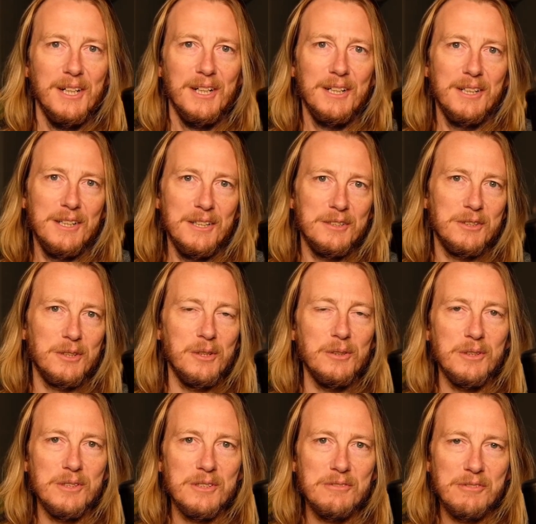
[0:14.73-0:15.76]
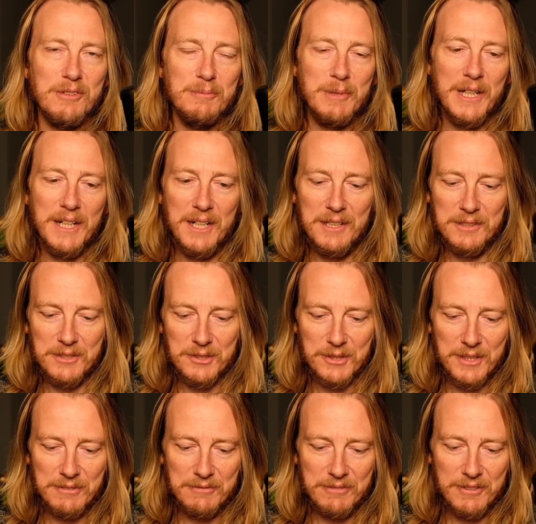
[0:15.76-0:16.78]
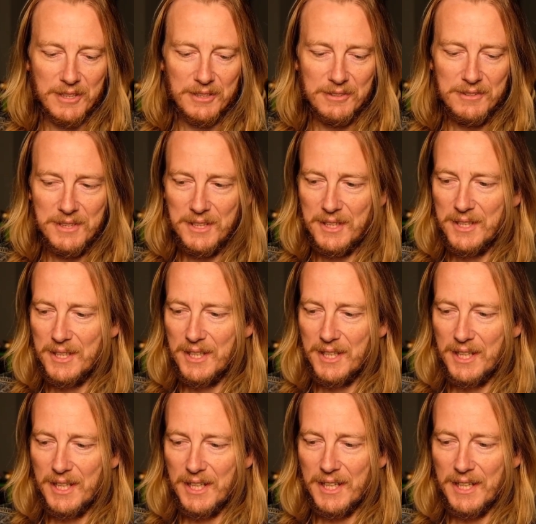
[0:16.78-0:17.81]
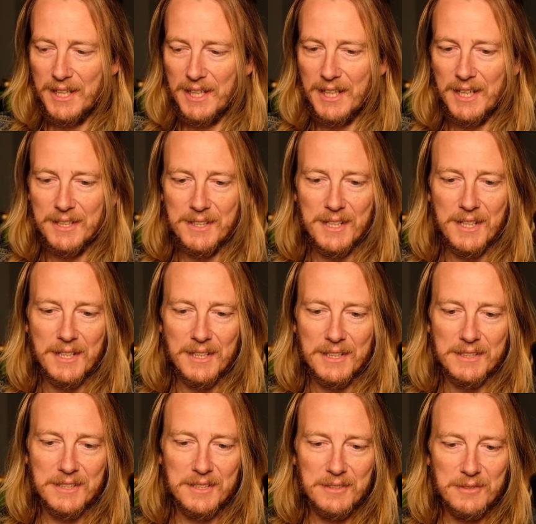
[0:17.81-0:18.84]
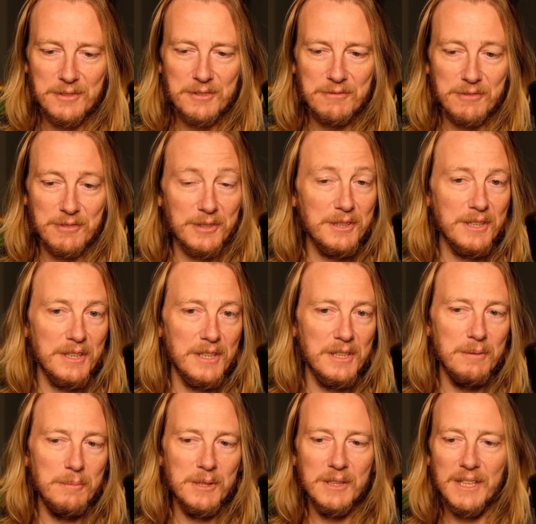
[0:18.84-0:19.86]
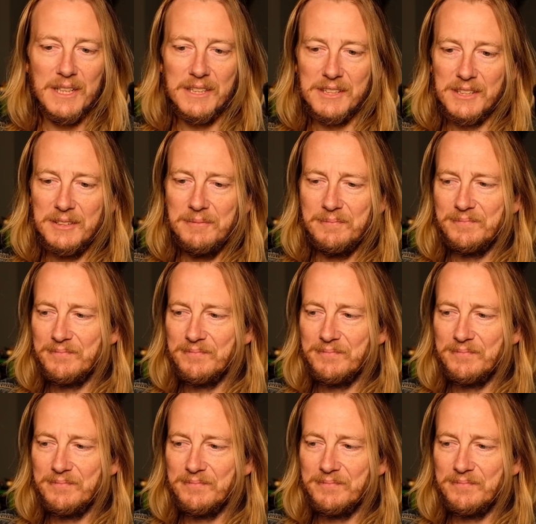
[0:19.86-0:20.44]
controllers for my Android phone that I like to use for emulation.